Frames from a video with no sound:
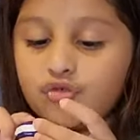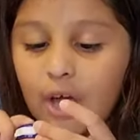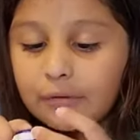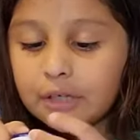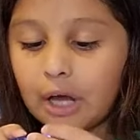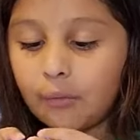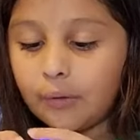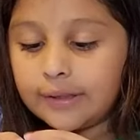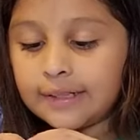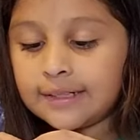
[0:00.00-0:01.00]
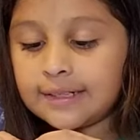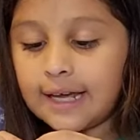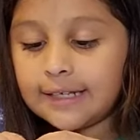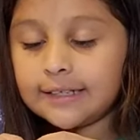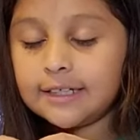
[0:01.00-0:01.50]
found out what this
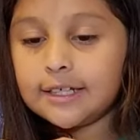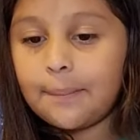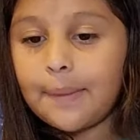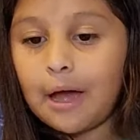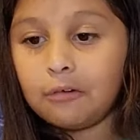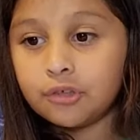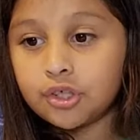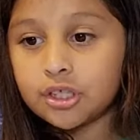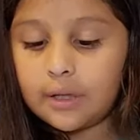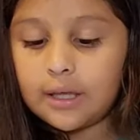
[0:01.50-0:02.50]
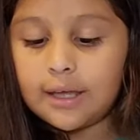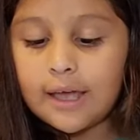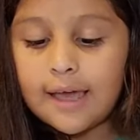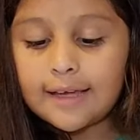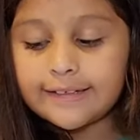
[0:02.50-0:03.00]
light is about.
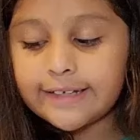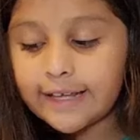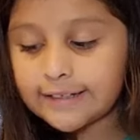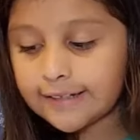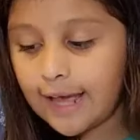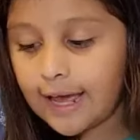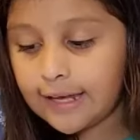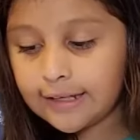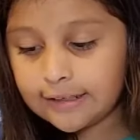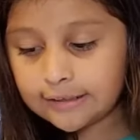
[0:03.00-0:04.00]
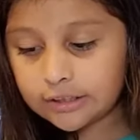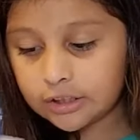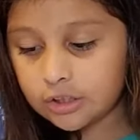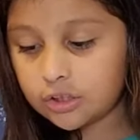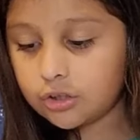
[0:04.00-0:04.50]
It says that
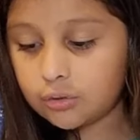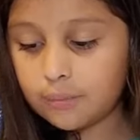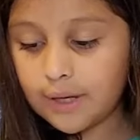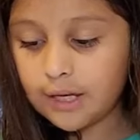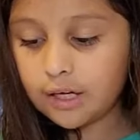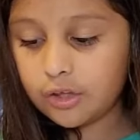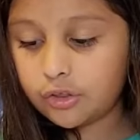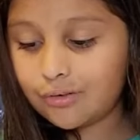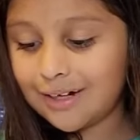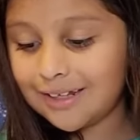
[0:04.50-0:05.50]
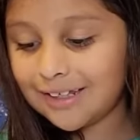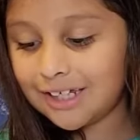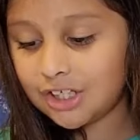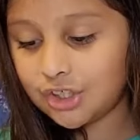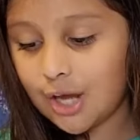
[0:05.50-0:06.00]
it's to make a
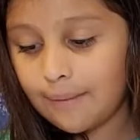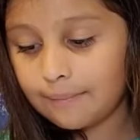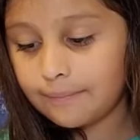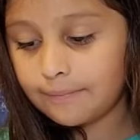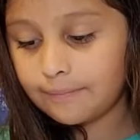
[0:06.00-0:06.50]
3D gem.